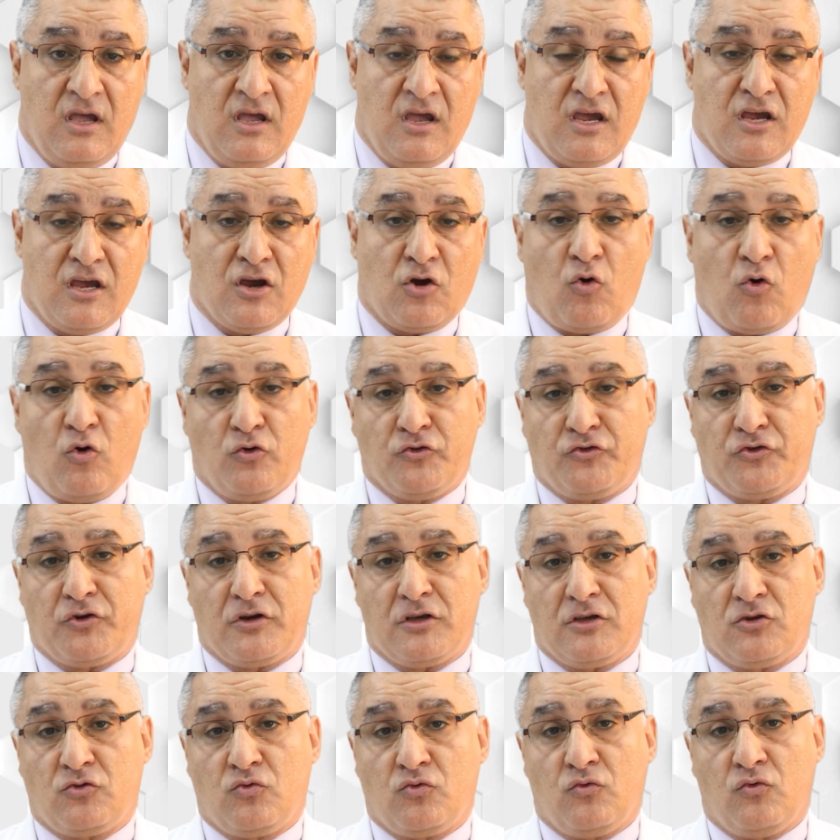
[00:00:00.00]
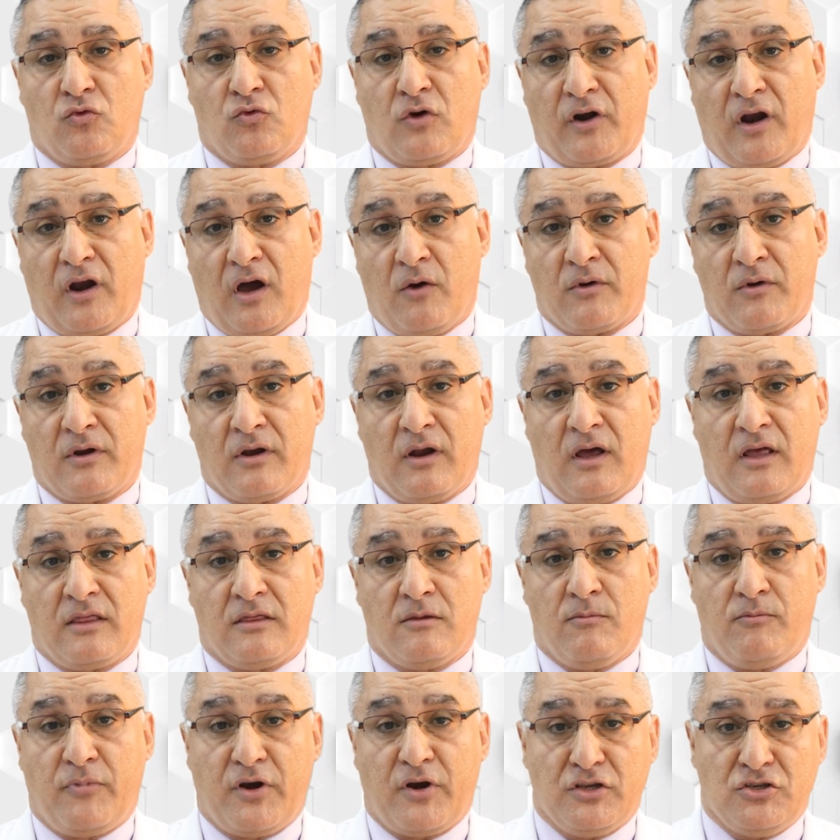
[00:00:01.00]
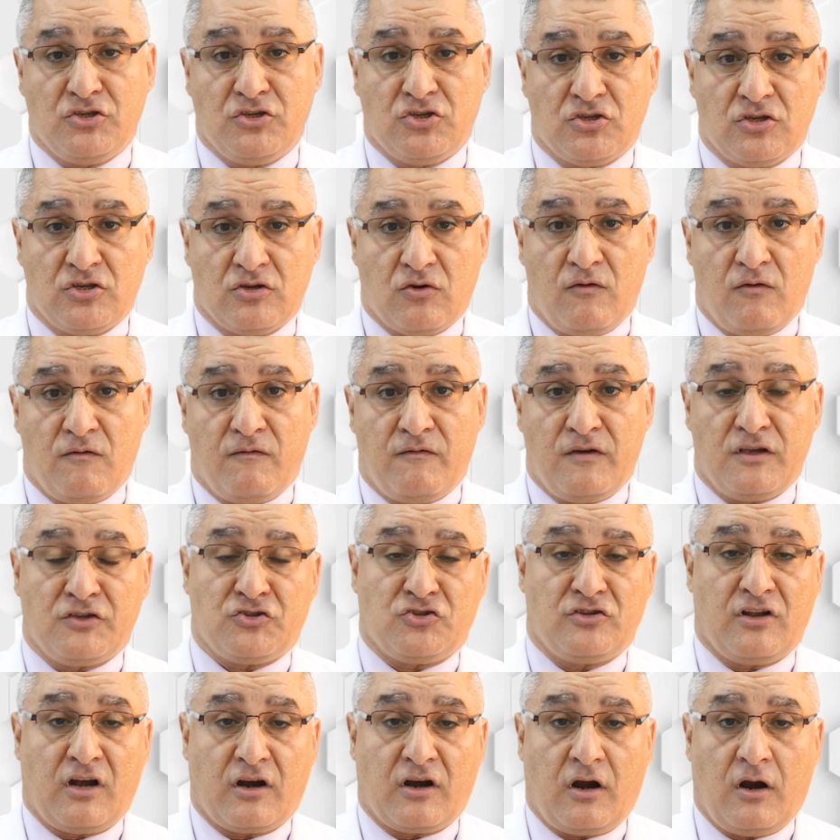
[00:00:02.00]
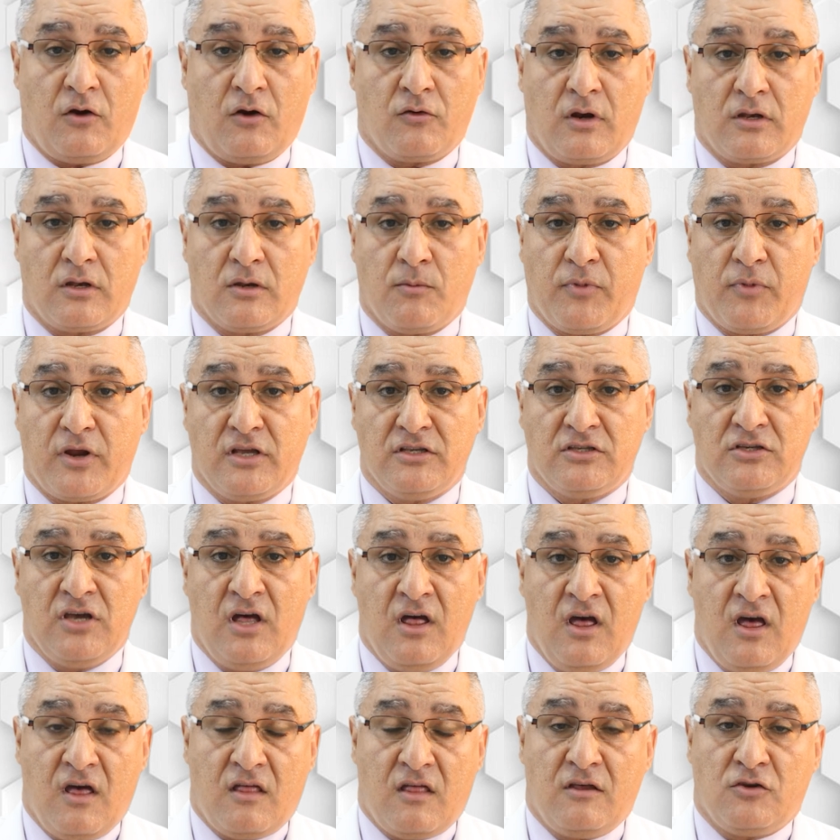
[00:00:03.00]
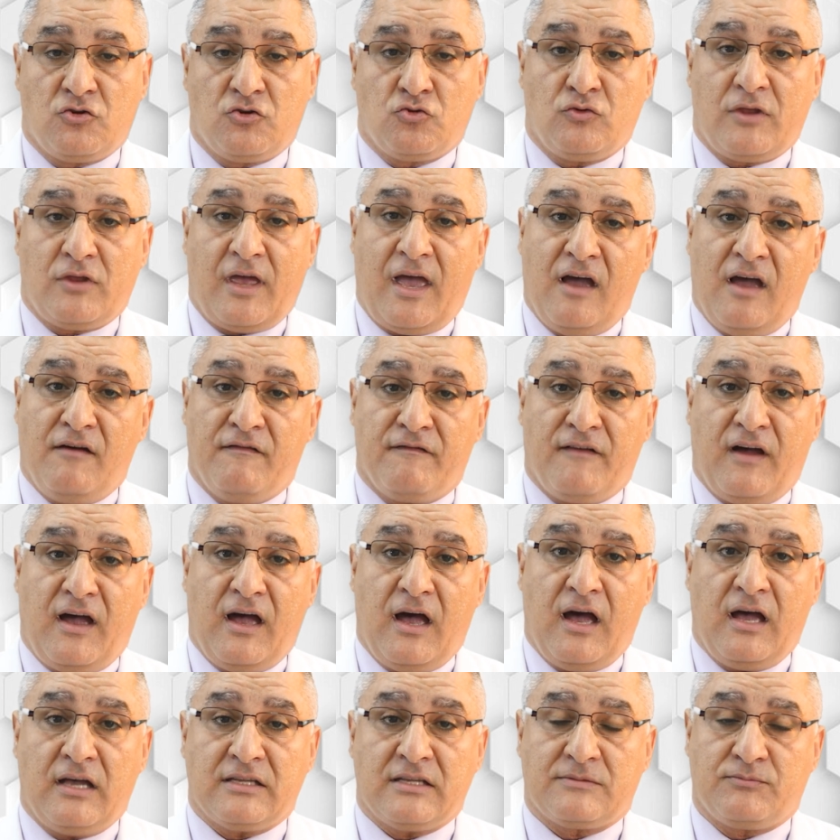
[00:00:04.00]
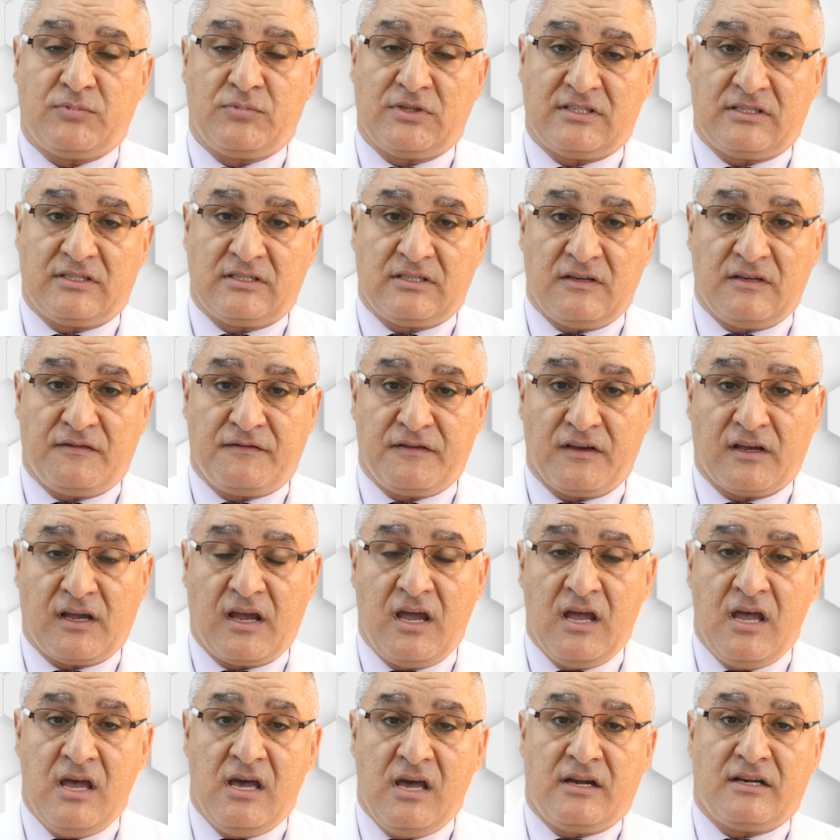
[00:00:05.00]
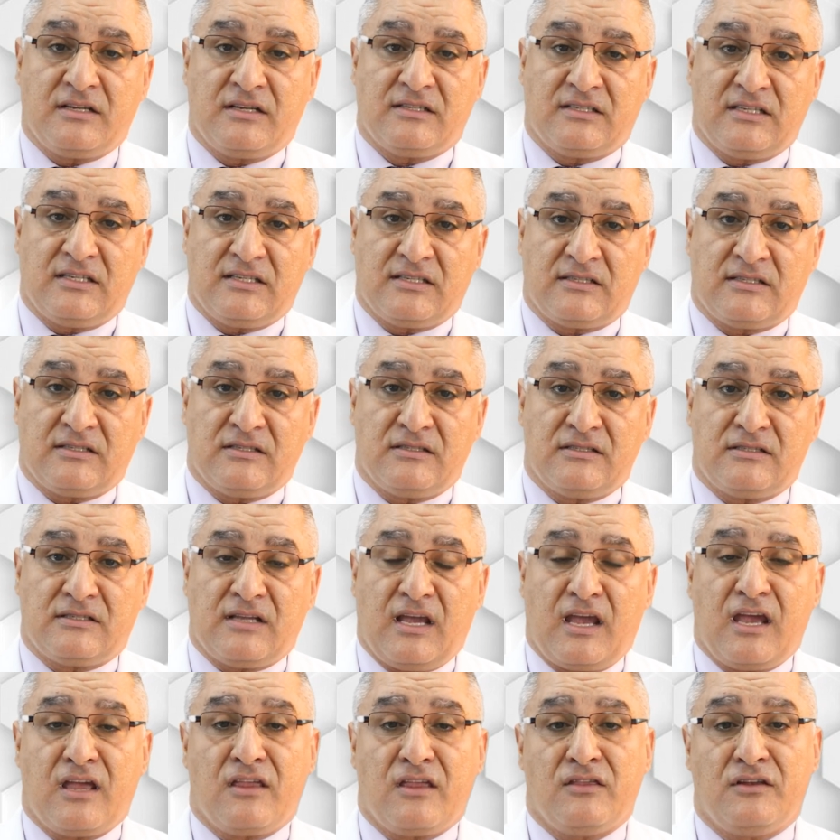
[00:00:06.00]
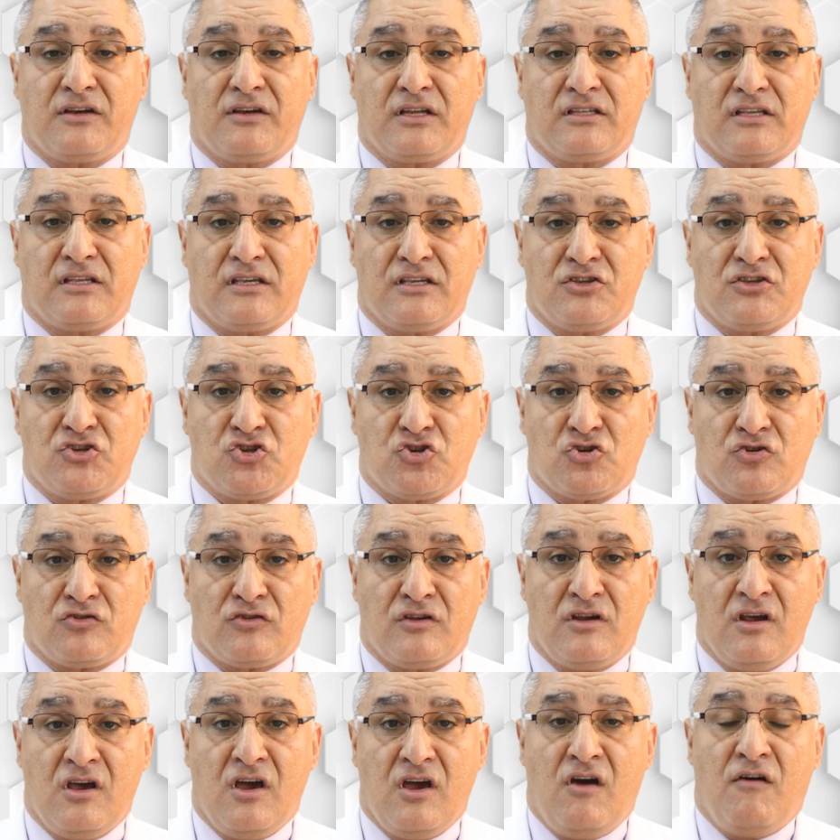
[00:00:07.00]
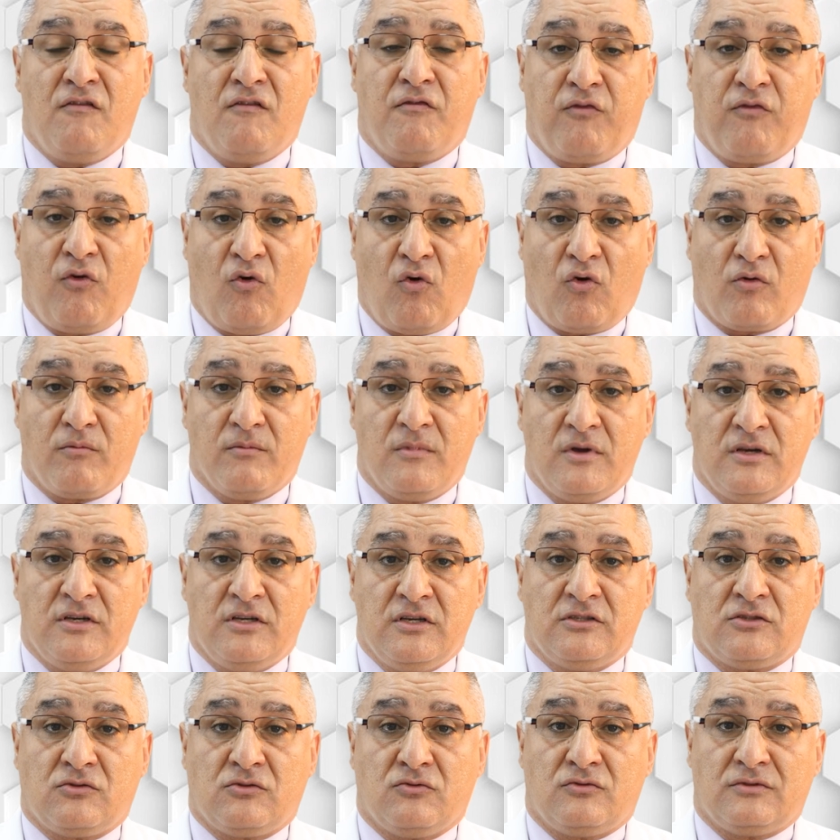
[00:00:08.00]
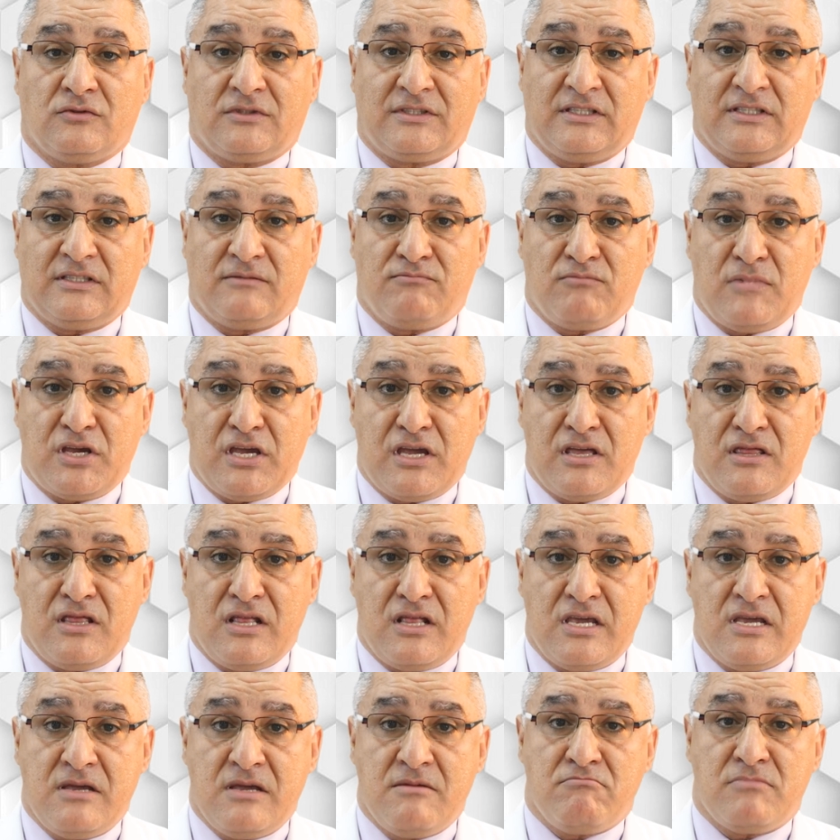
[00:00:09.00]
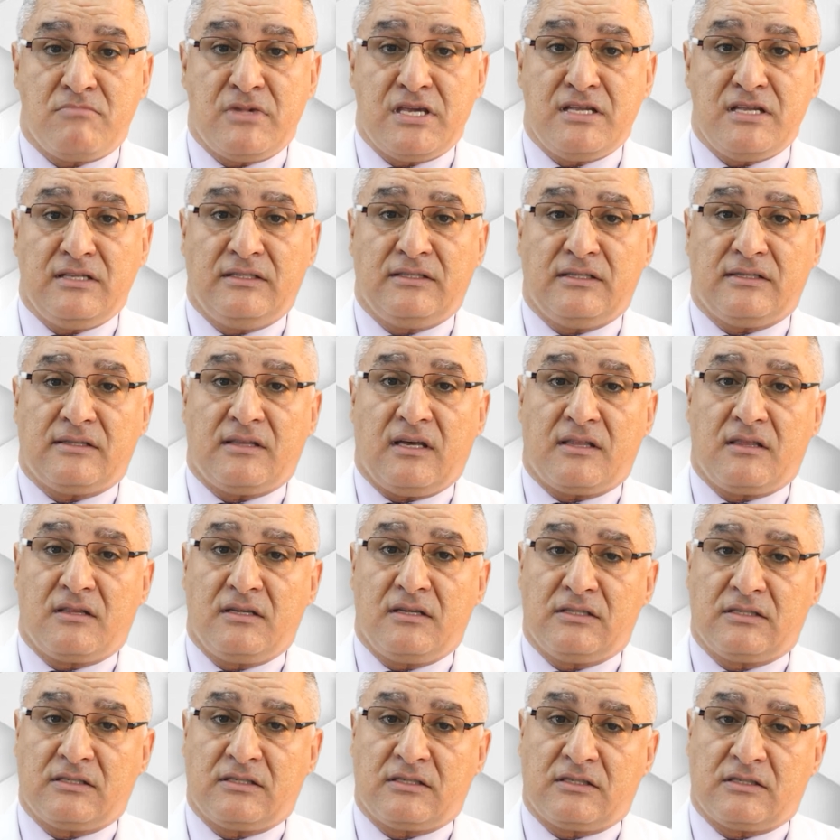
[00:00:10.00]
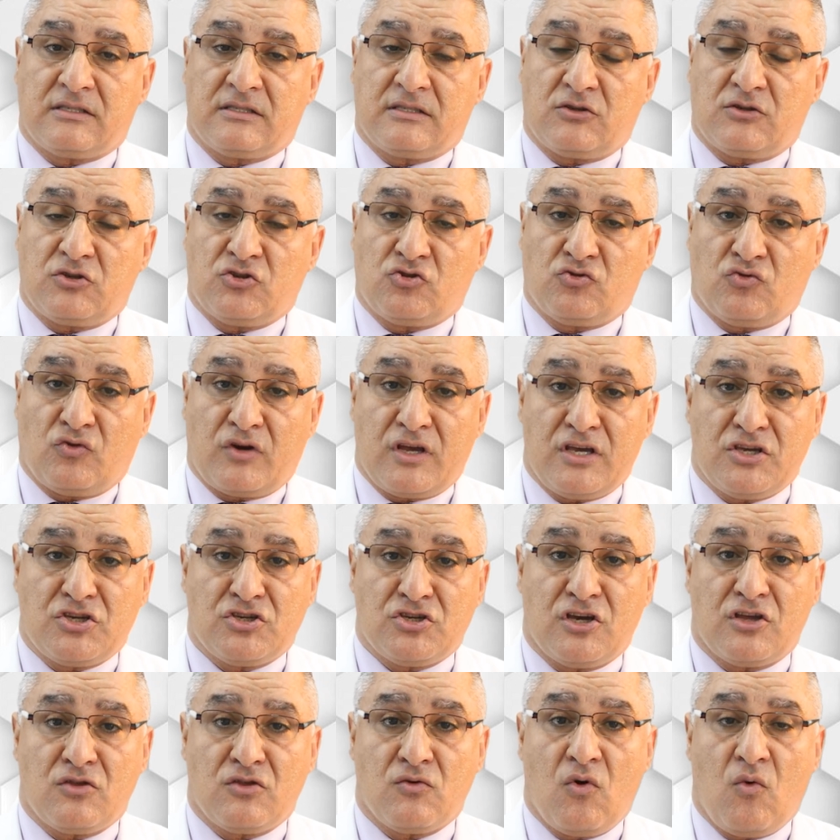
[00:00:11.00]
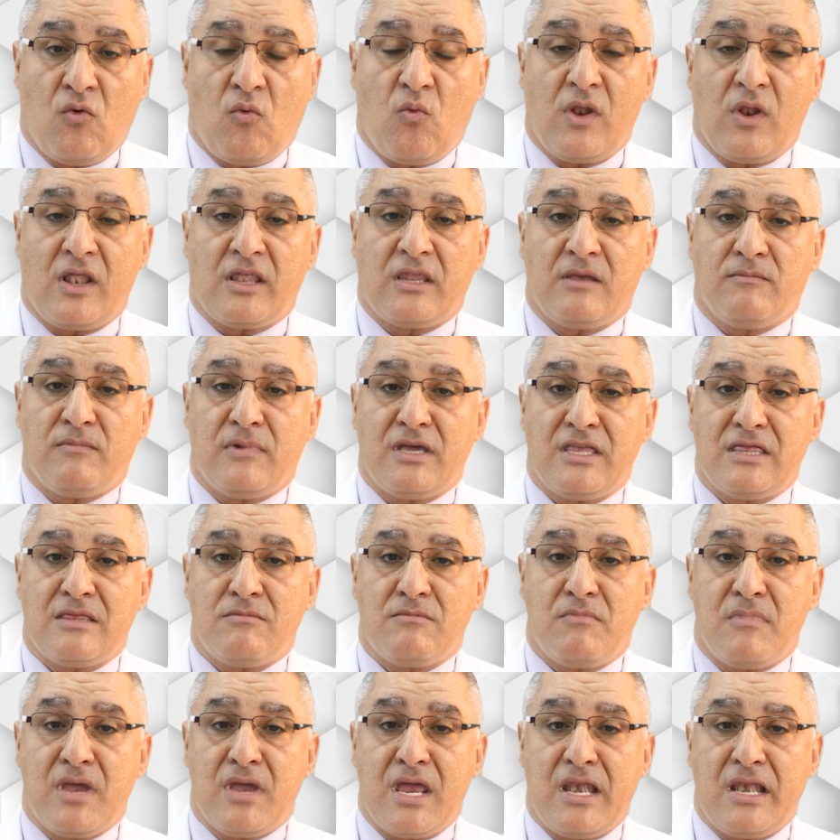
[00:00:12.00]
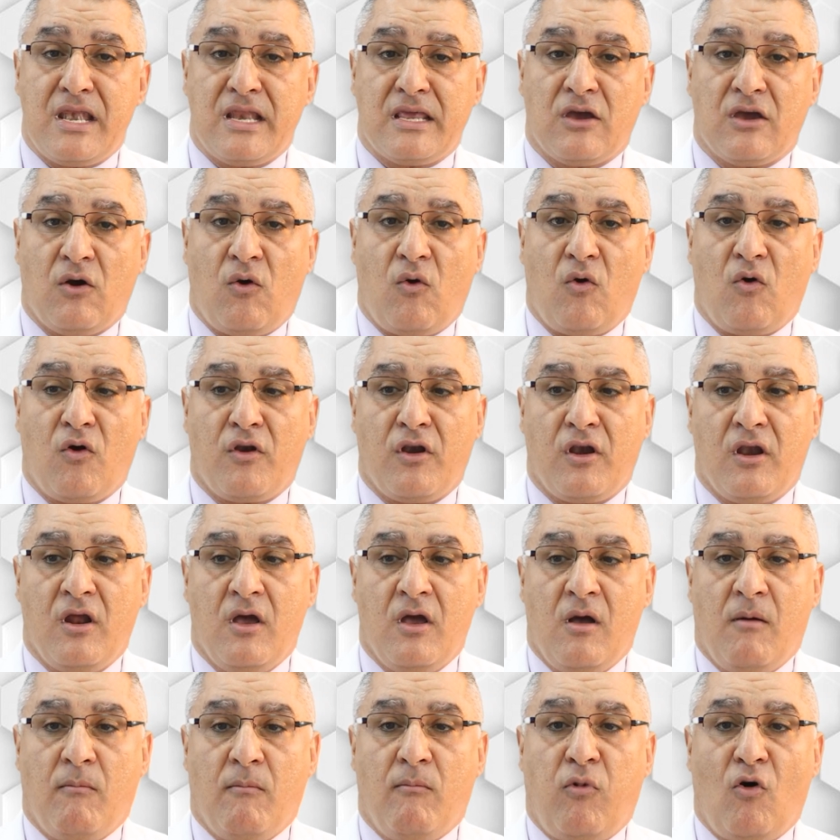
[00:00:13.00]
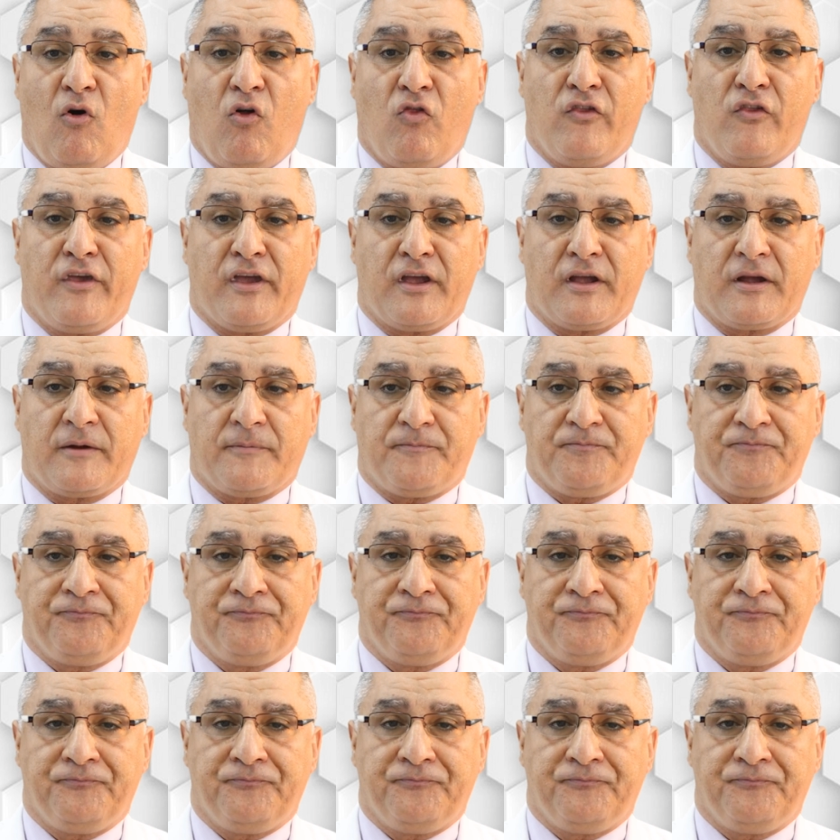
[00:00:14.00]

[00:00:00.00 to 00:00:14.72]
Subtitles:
In contrary to crown and bridge, conventional crown and bridge, they should have a specific resistance and retention form. So this mainly means that this restoration will depend mainly on bonding.